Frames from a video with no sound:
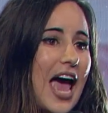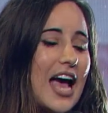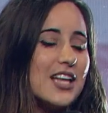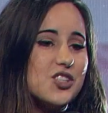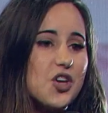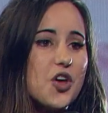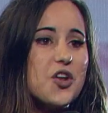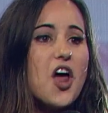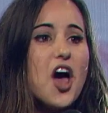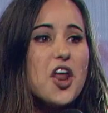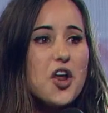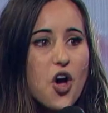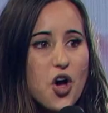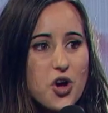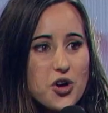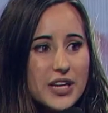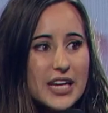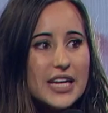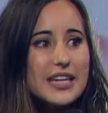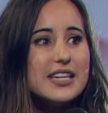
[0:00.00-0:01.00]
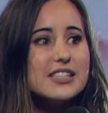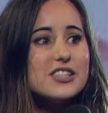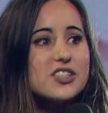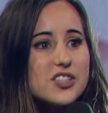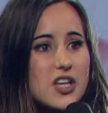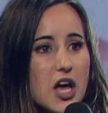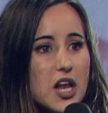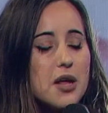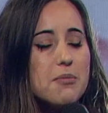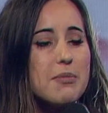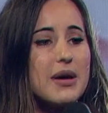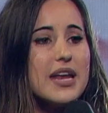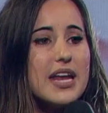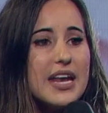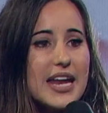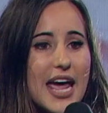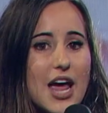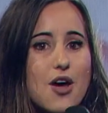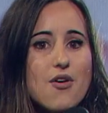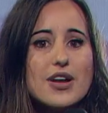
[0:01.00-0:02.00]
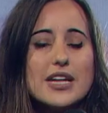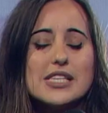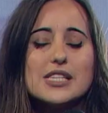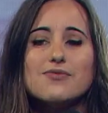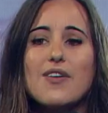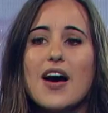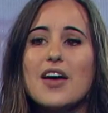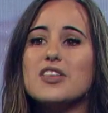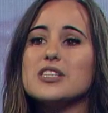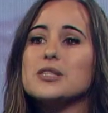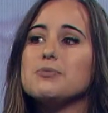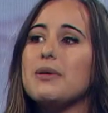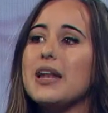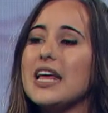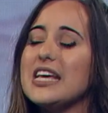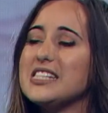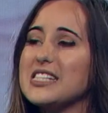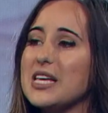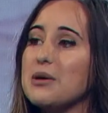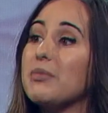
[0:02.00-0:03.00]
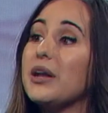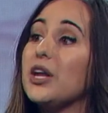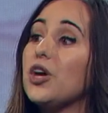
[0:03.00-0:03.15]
And so not only did Solomon inherit his father's blessing,